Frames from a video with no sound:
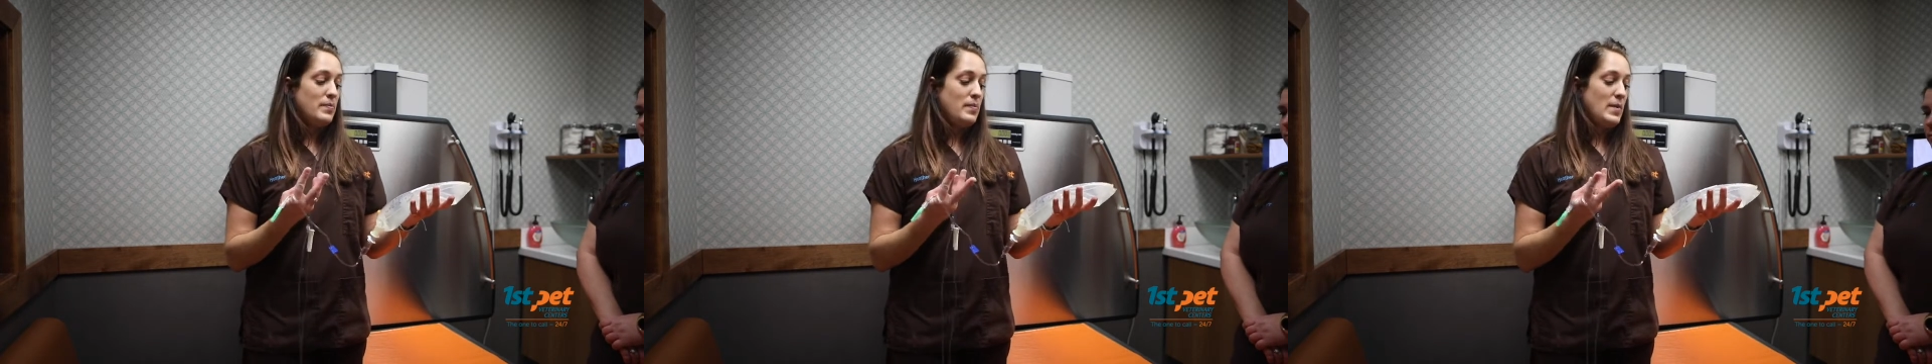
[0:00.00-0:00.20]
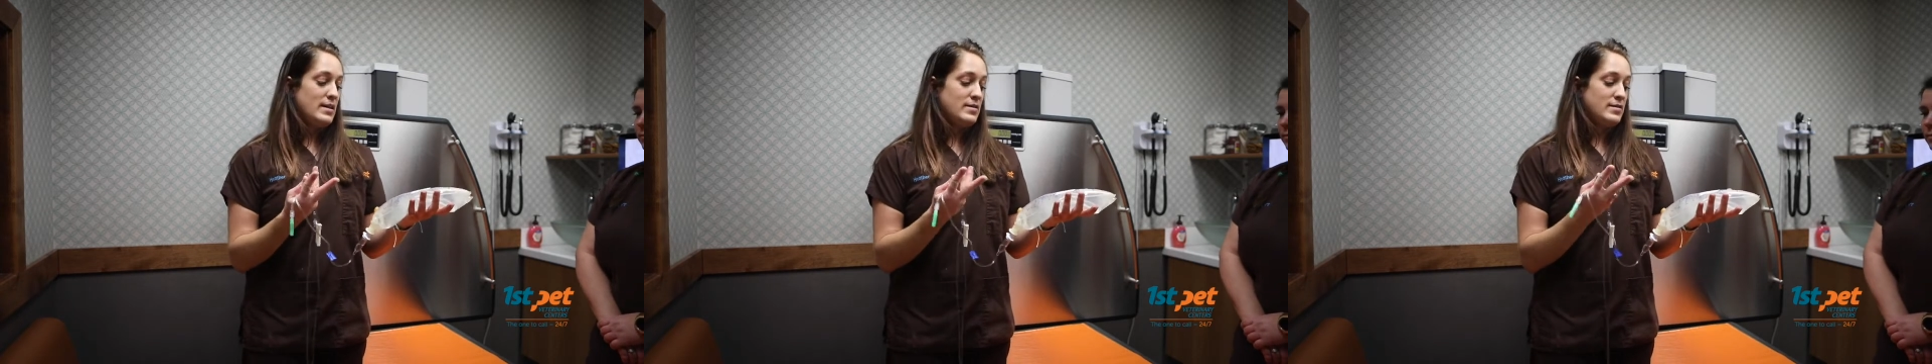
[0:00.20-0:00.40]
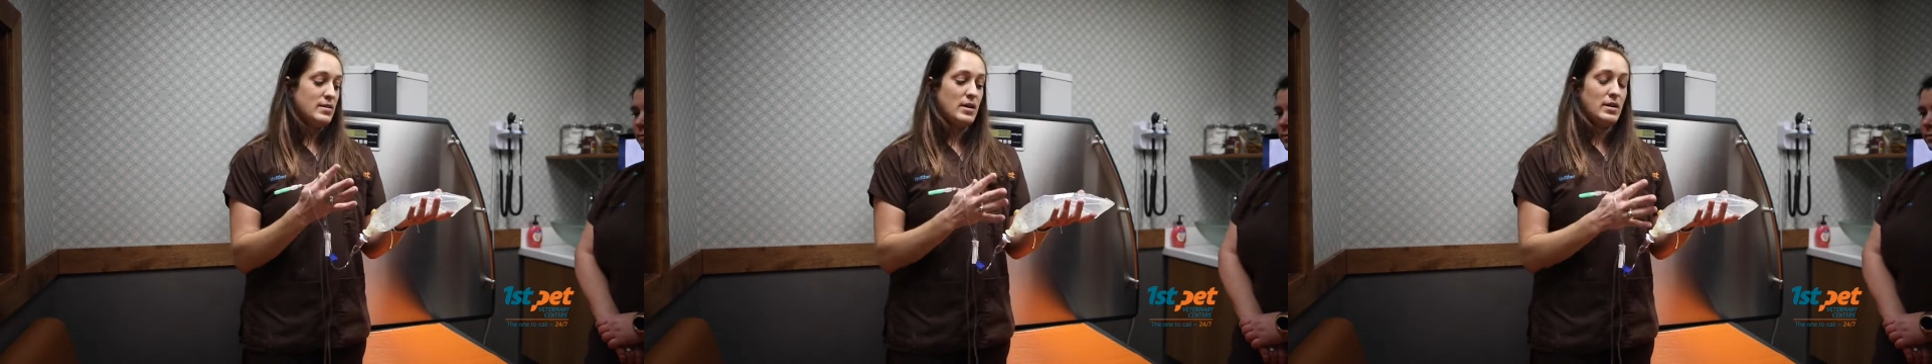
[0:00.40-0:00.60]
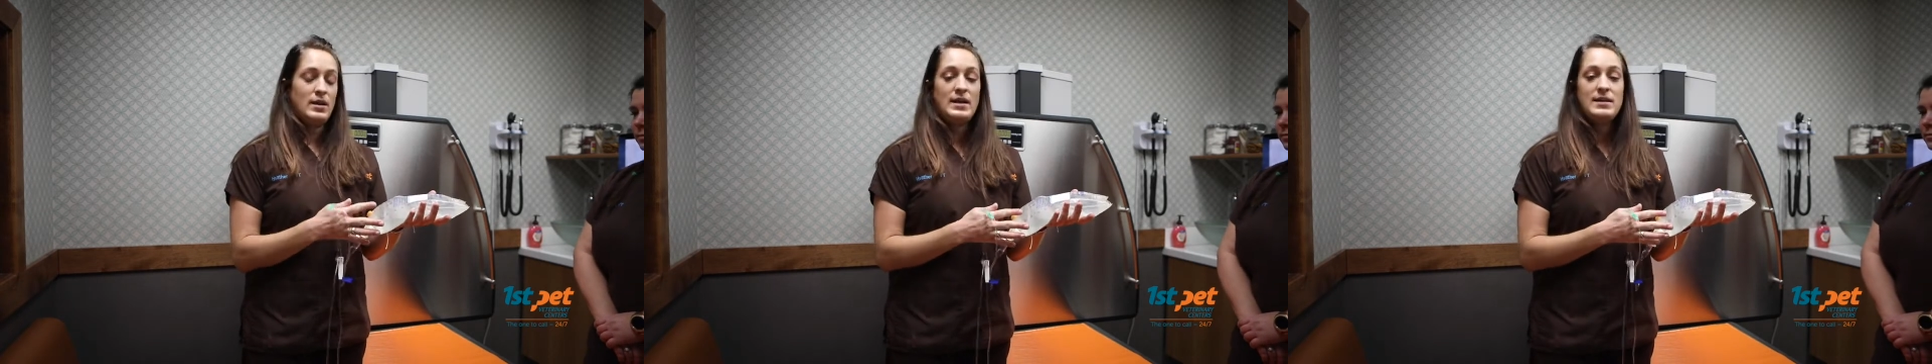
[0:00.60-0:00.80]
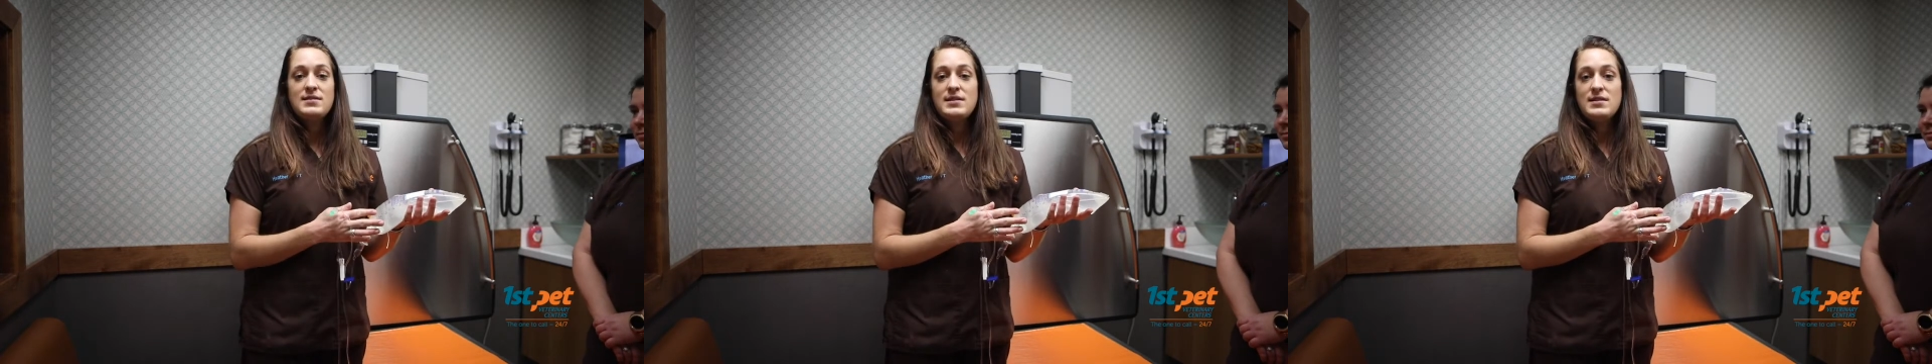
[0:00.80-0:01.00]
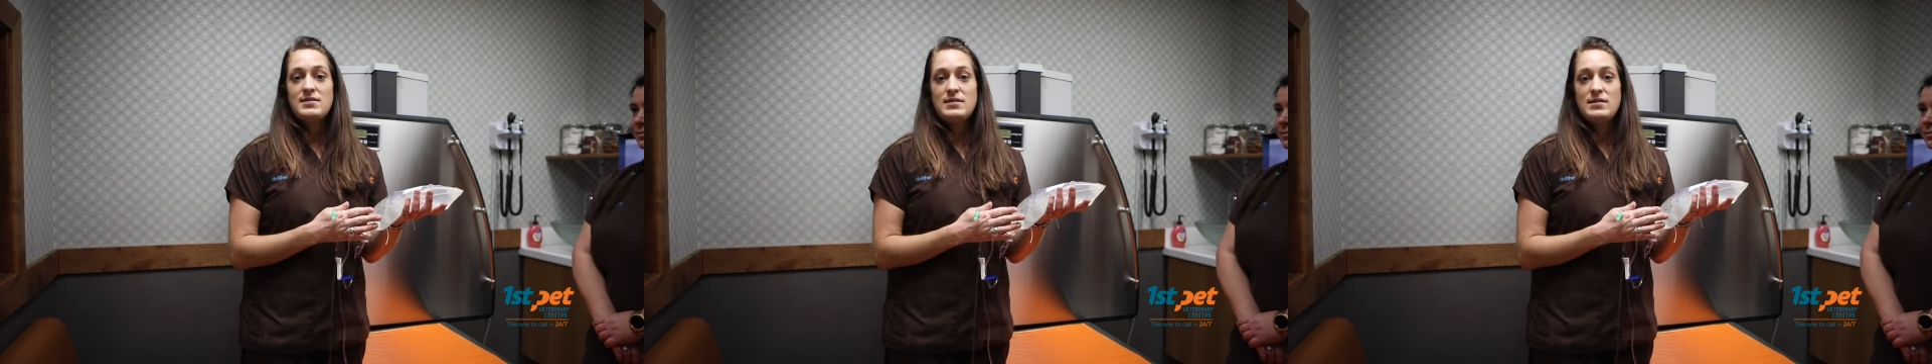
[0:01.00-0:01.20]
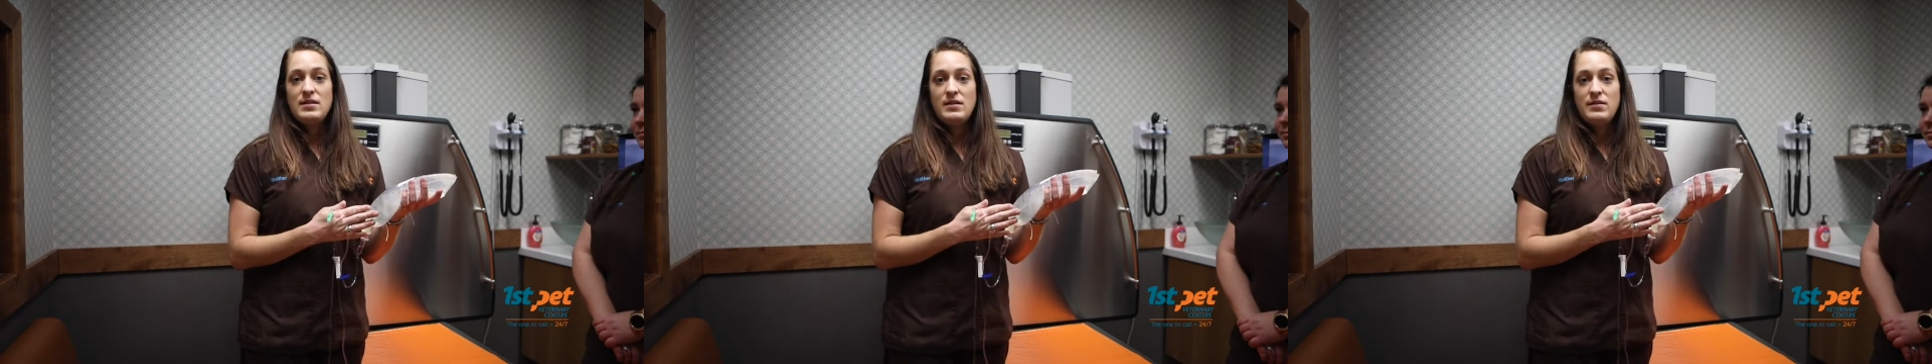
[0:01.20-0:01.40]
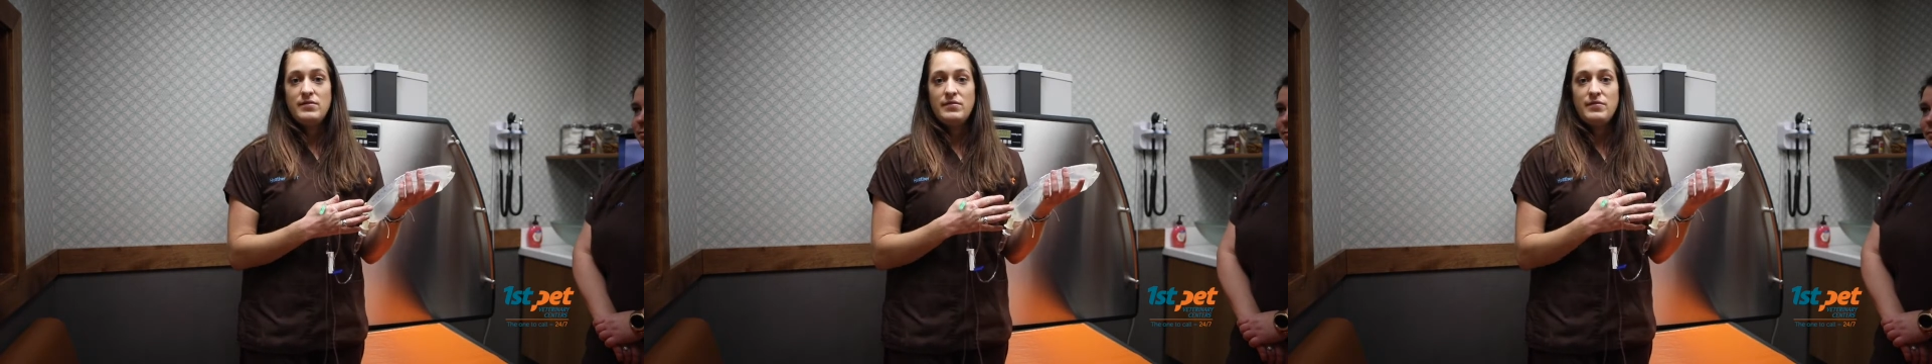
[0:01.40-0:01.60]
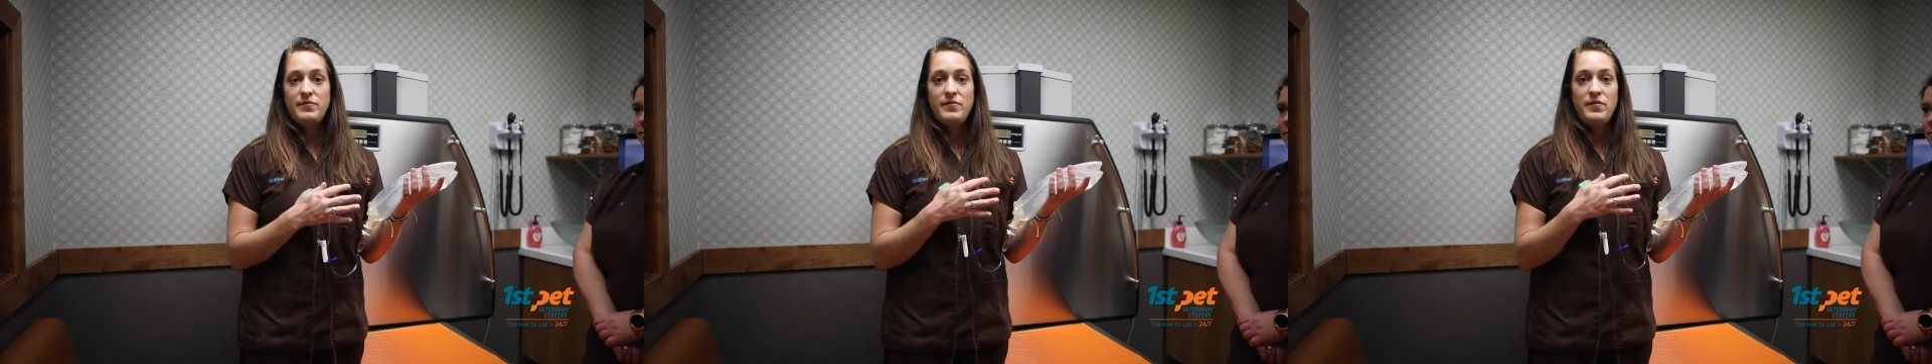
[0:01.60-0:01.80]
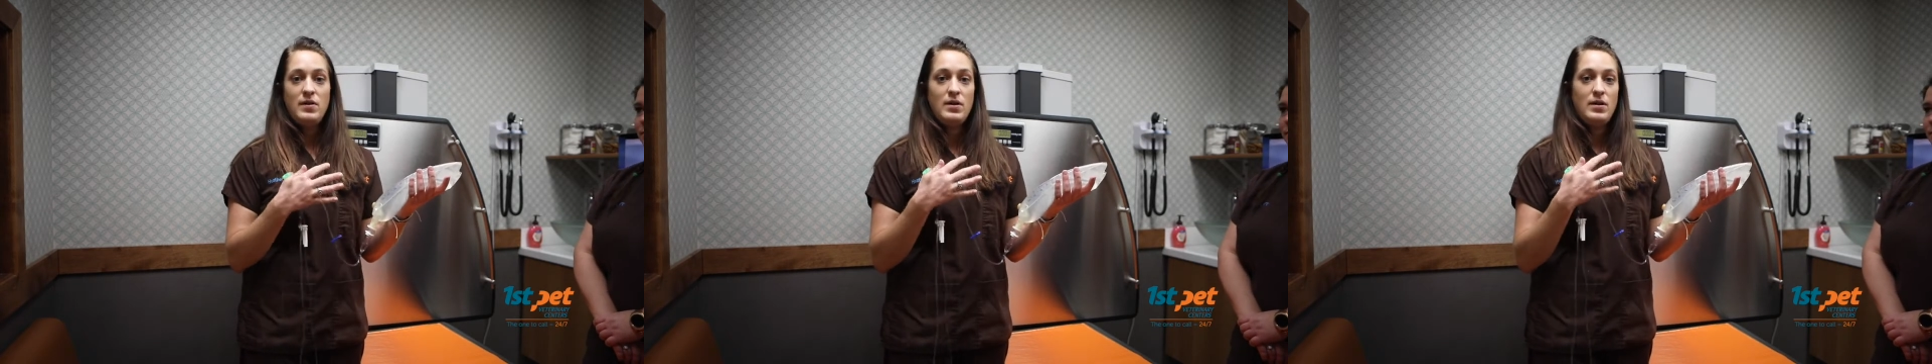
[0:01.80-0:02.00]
It's not light sensitive,